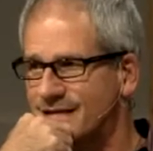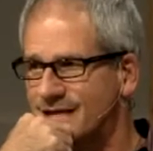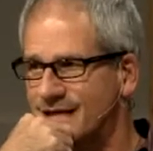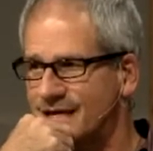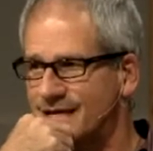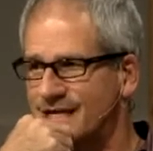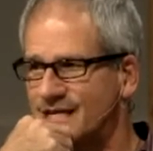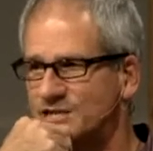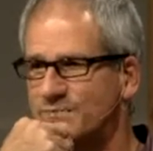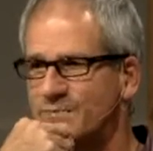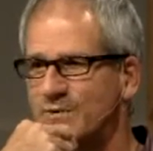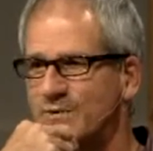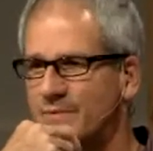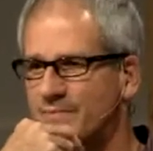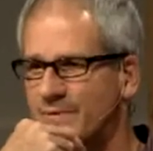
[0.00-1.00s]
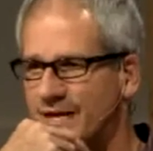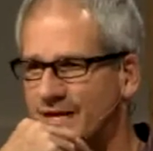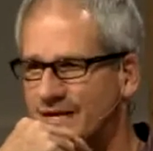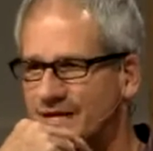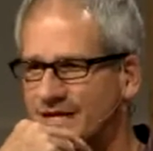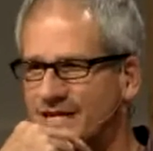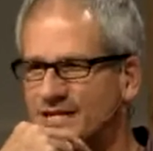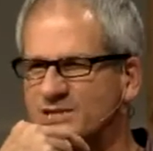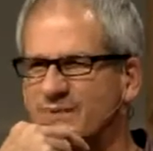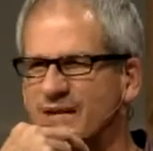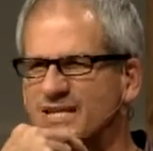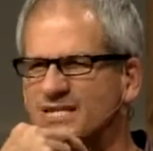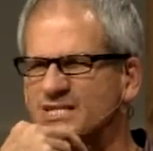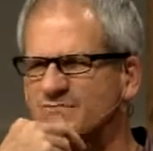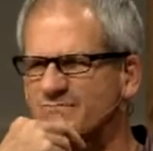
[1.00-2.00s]
it needs to be repeated, it needs to be
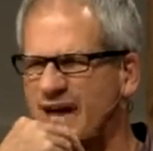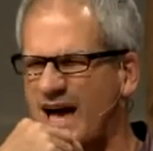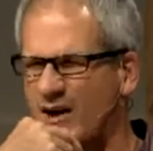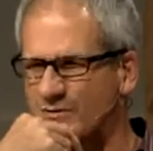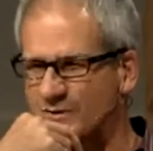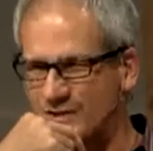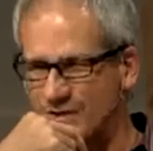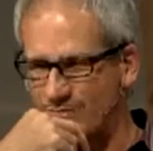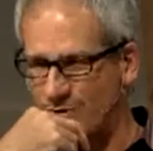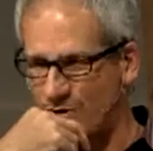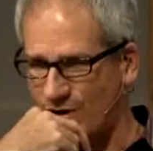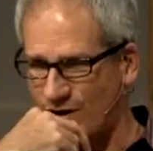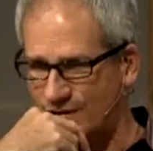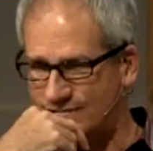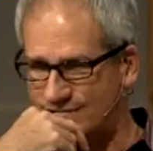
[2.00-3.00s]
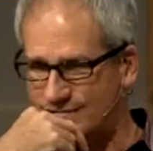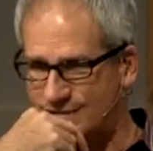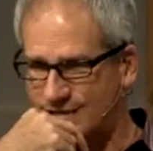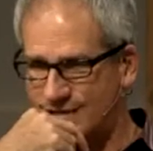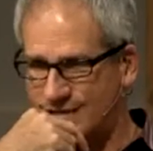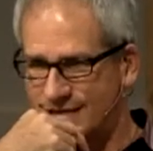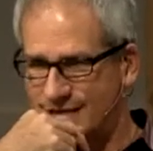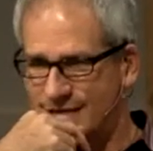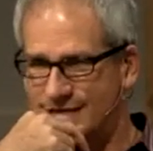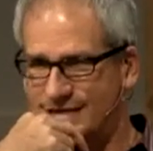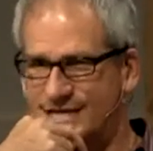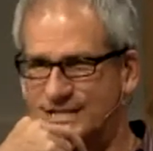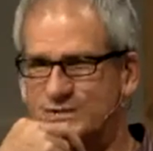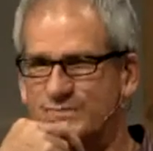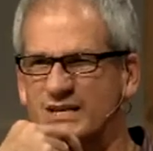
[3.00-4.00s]
expounded upon. It
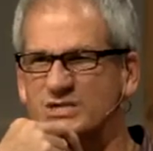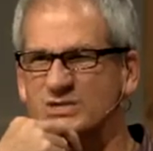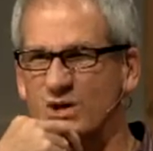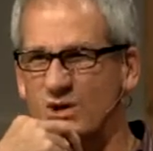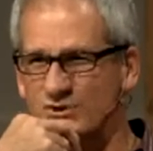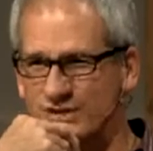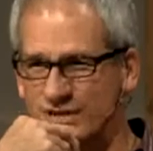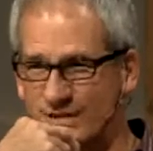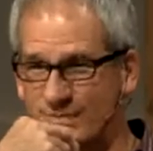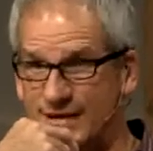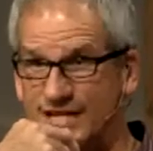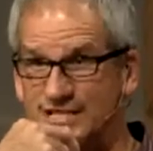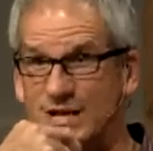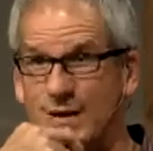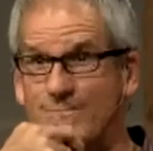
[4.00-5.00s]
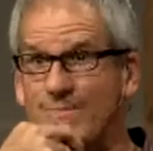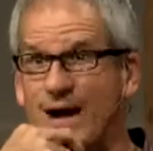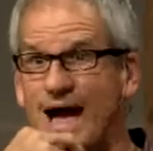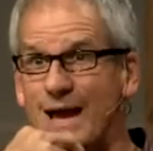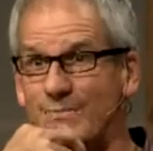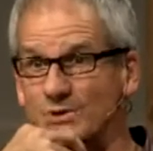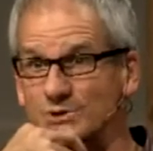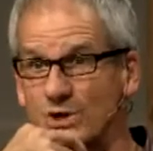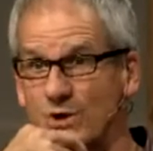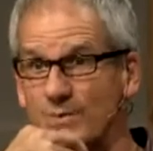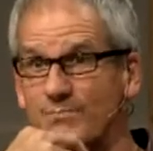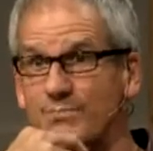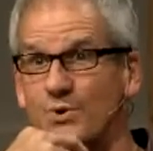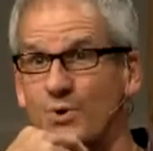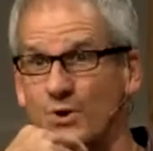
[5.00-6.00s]
needs to be exalted in because our Bibles are
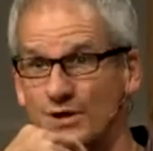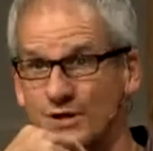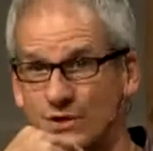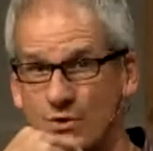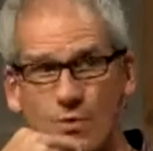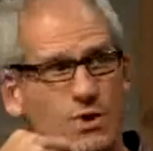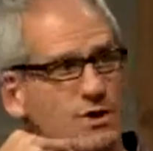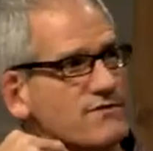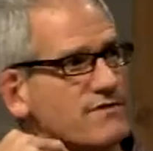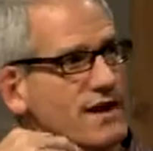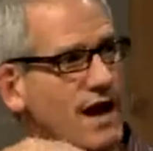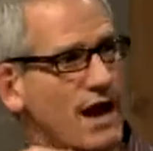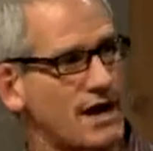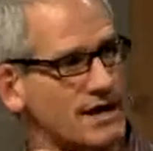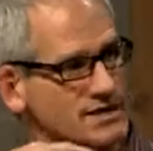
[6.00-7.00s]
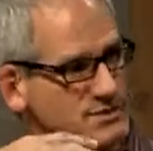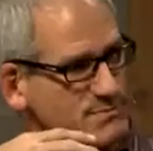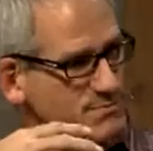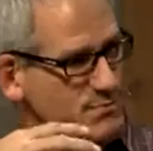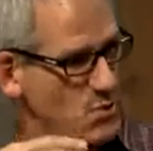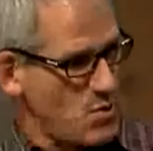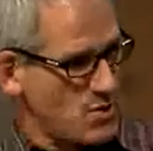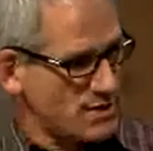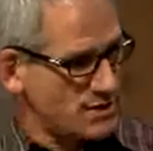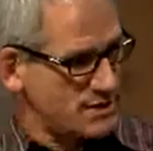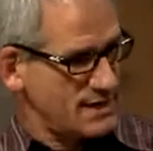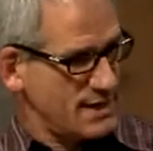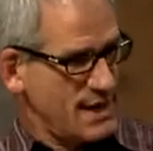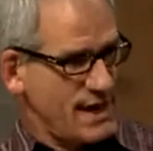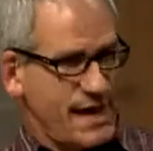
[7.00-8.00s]
important. The Word of God is important.
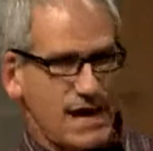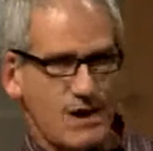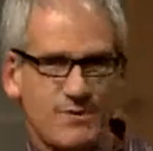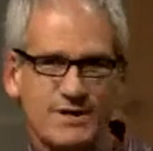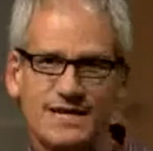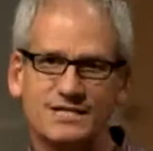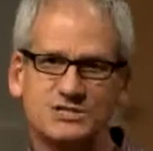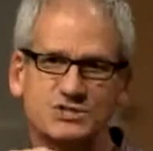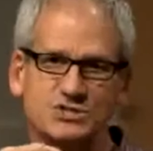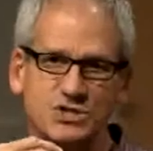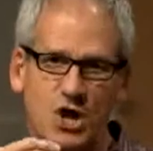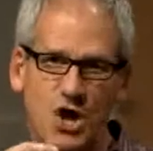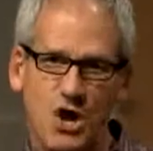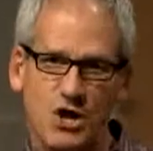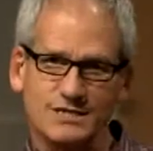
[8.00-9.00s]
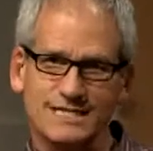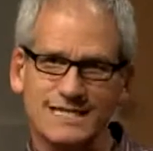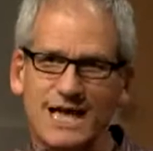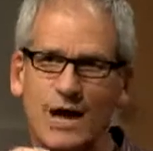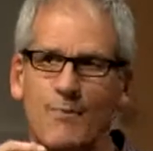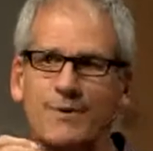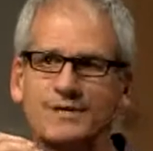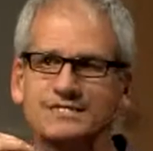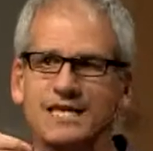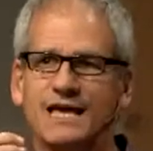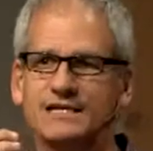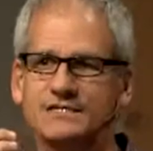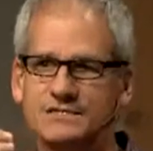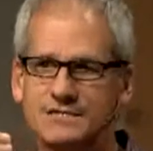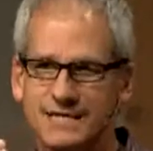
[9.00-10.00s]
And we need songs that help us
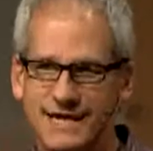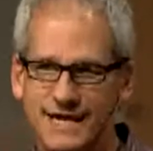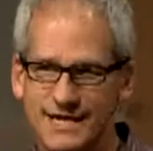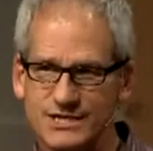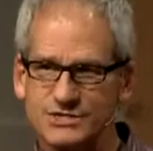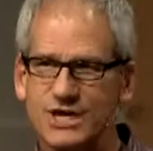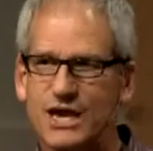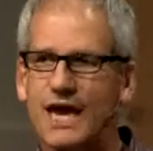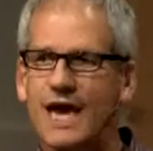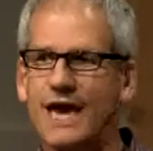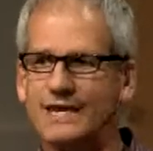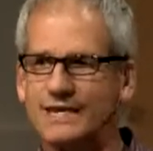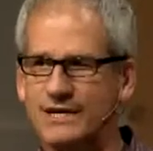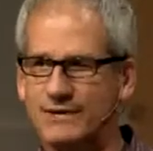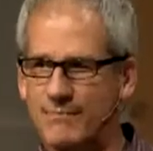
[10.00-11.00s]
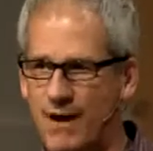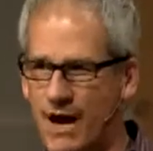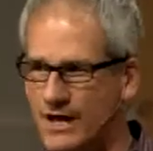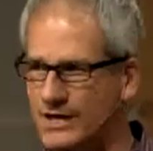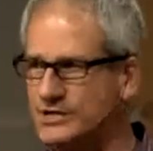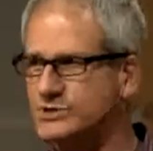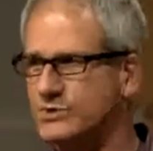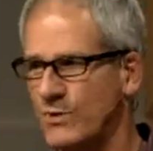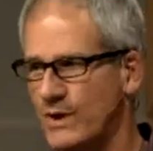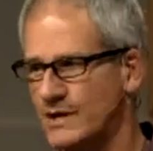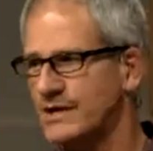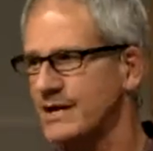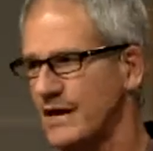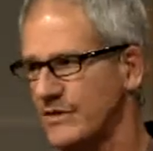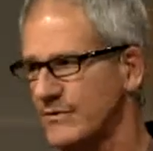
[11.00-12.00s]
teach and admonish one
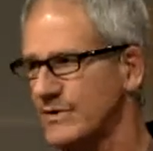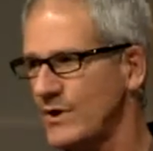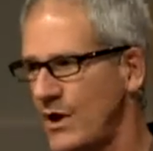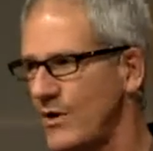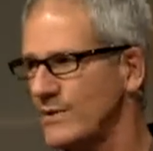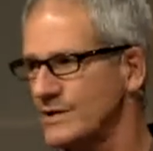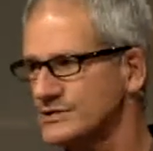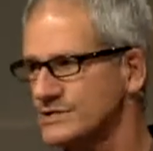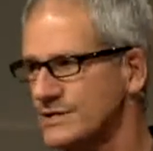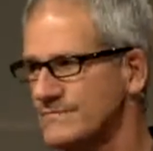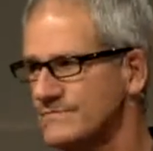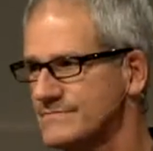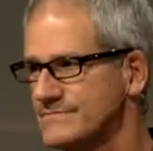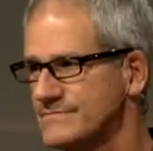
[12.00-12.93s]
another in all wisdom.